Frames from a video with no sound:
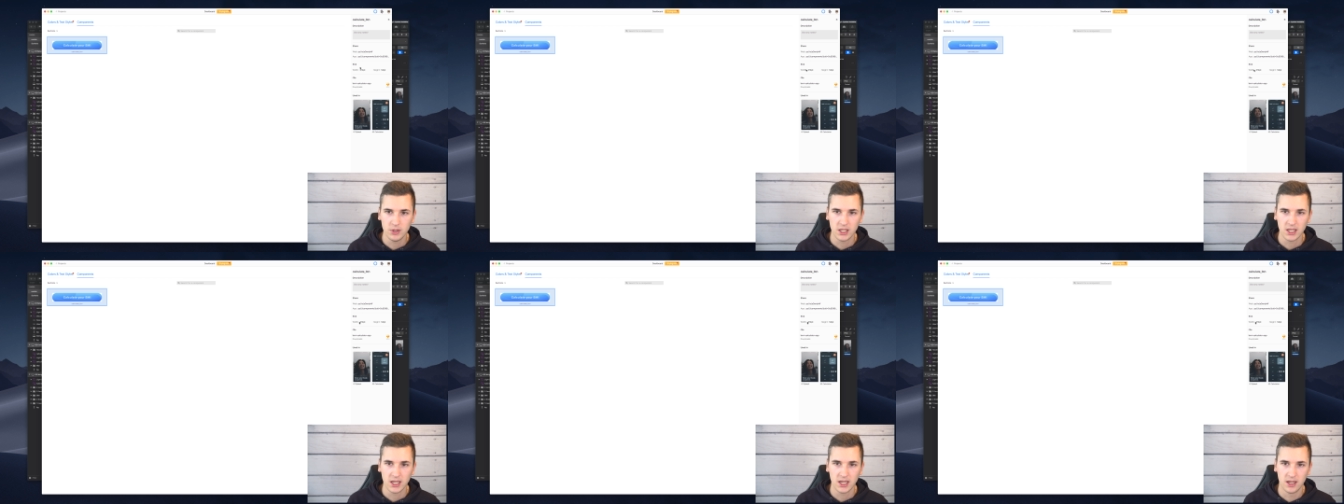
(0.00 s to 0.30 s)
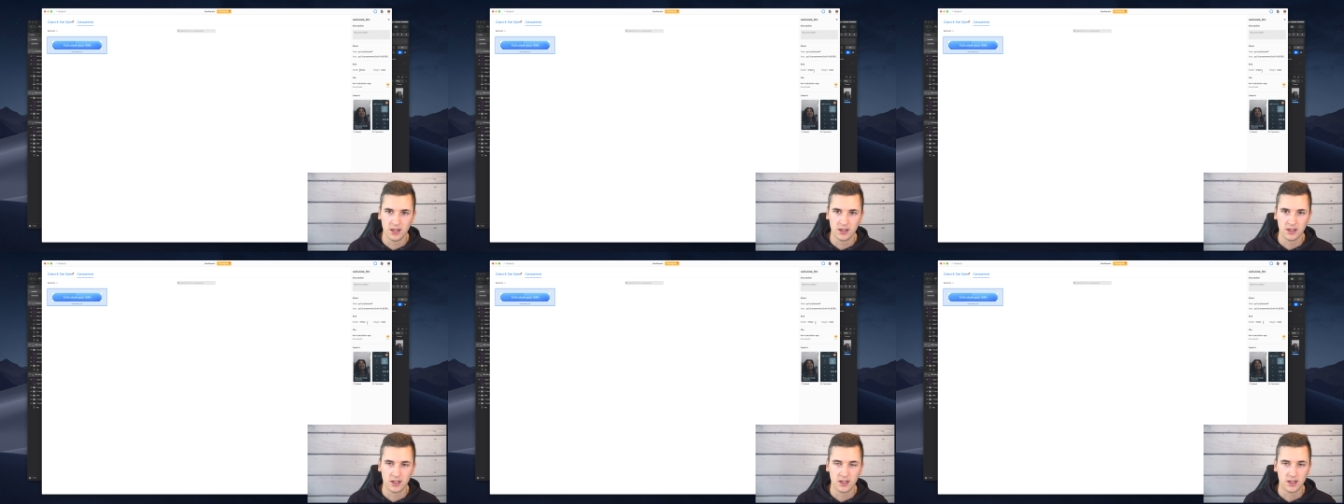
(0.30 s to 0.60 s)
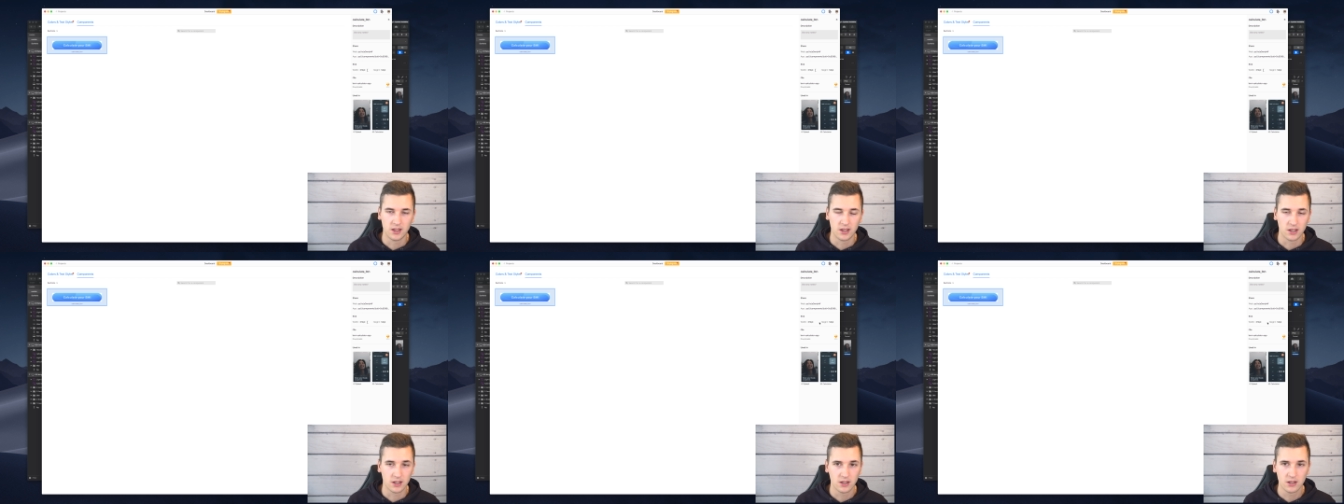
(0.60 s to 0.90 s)
We can
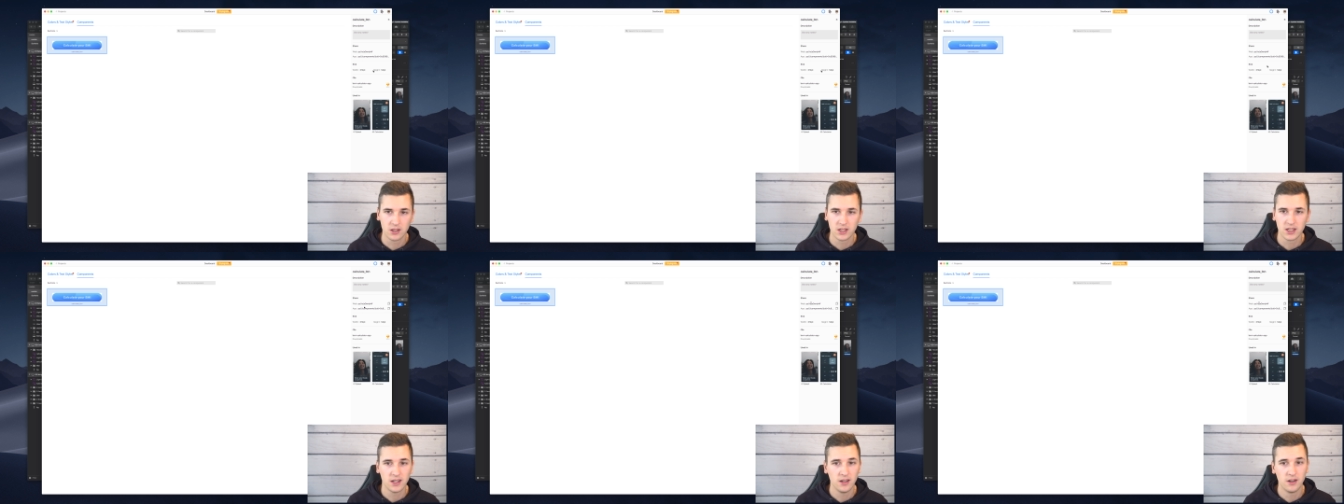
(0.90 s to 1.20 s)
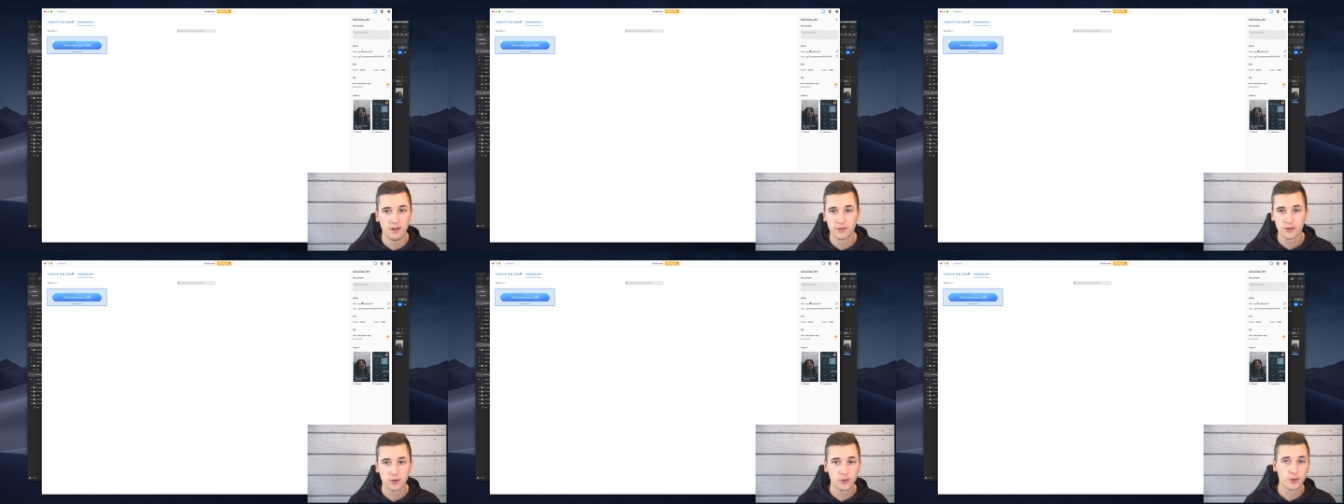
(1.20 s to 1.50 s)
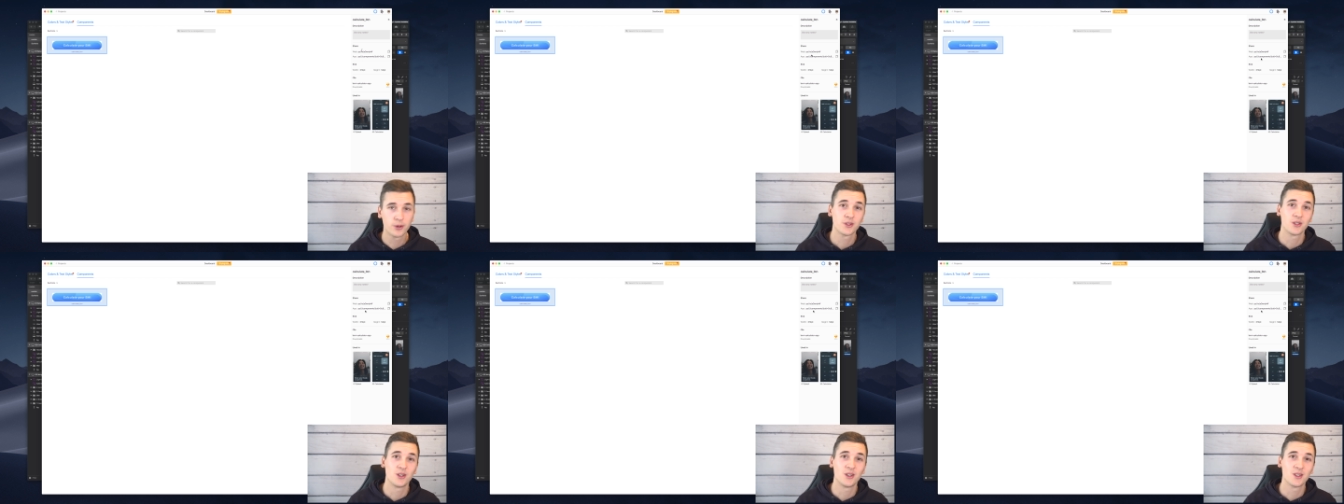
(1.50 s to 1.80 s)
uh, of
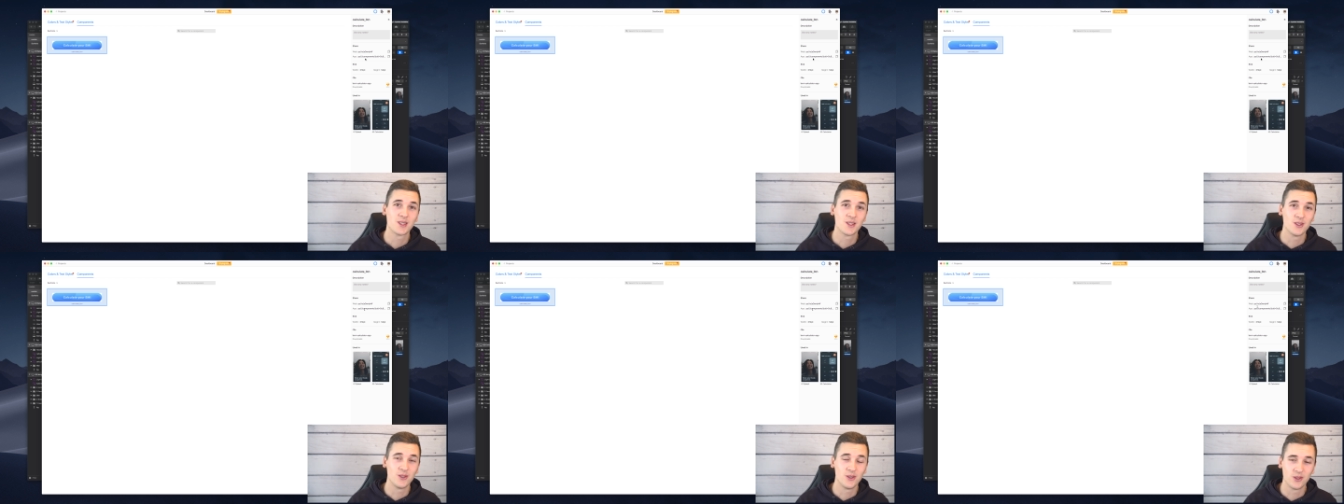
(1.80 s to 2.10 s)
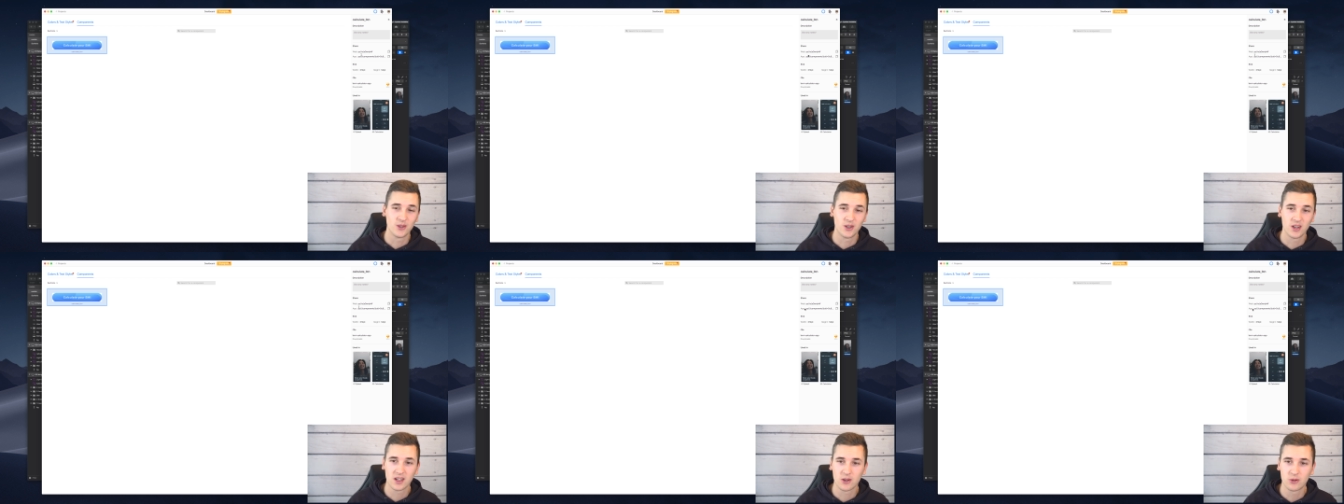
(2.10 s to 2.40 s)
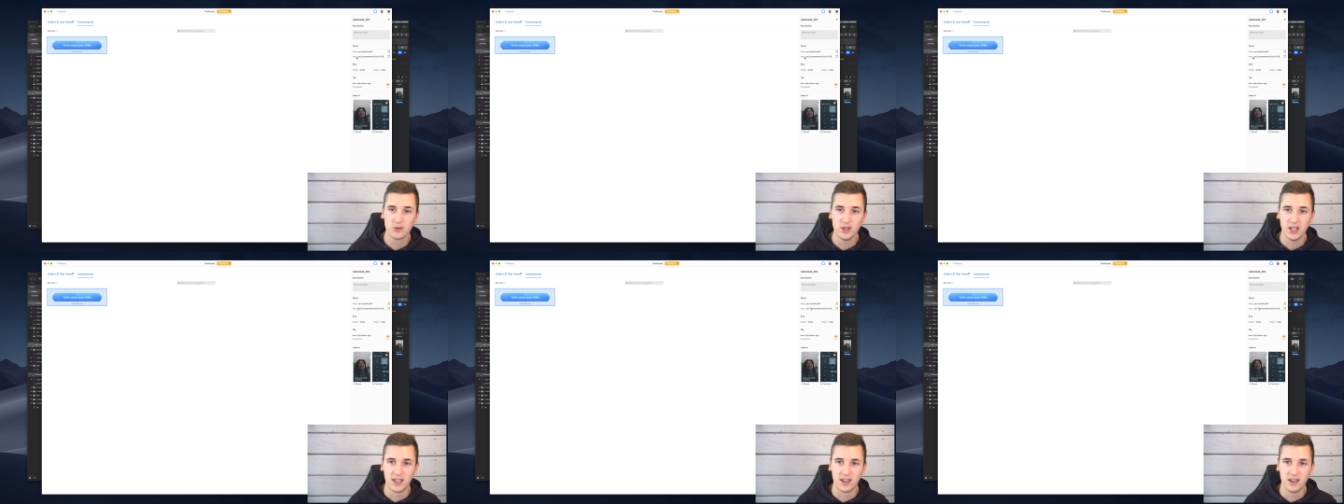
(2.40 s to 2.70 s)
course also
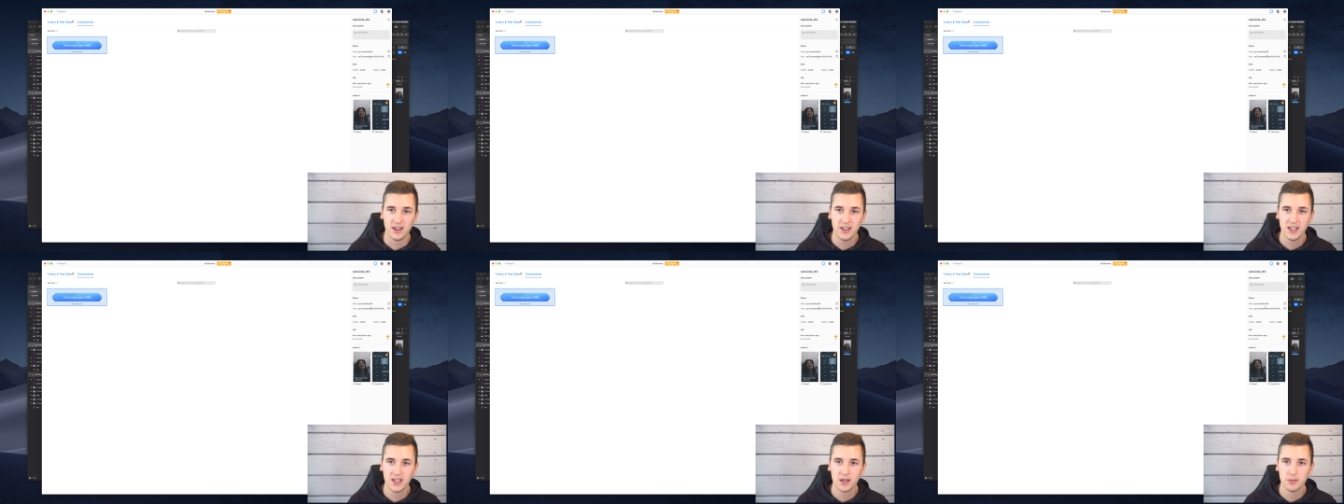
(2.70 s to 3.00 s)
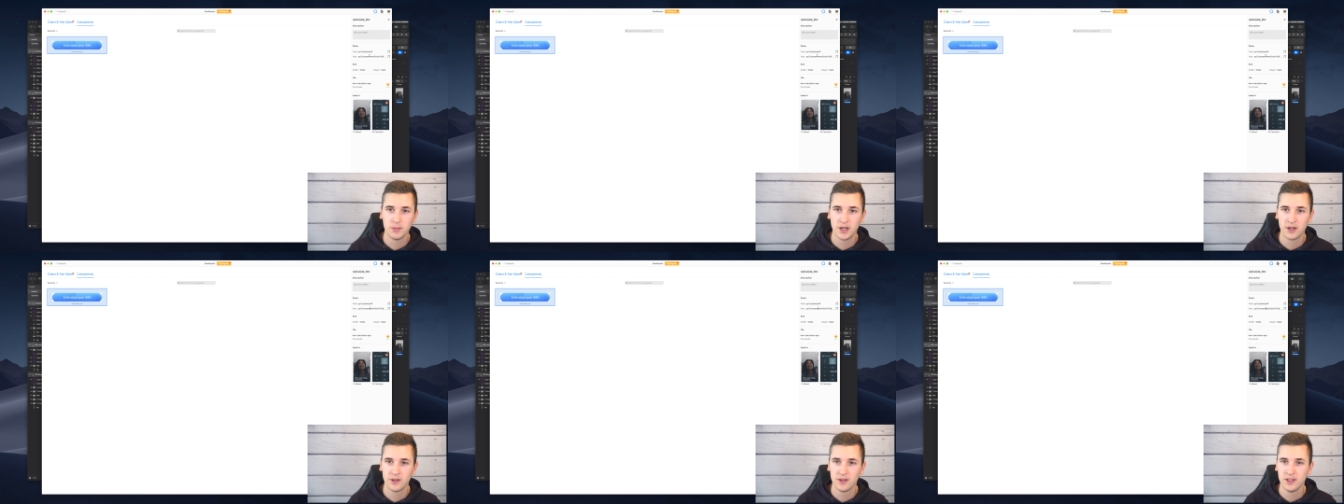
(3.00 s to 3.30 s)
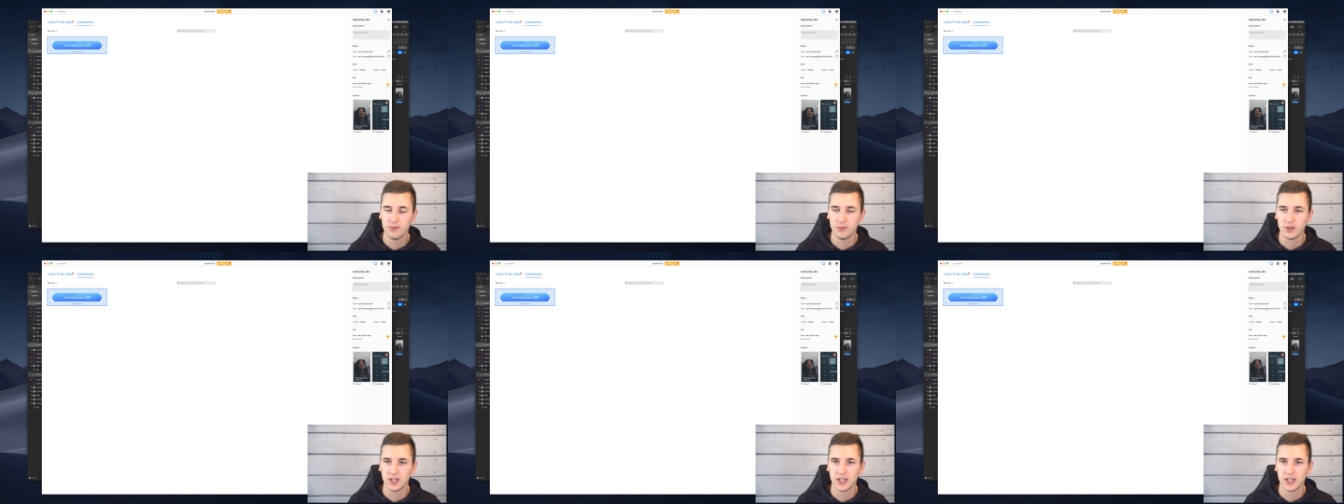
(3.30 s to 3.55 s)
create a link about it.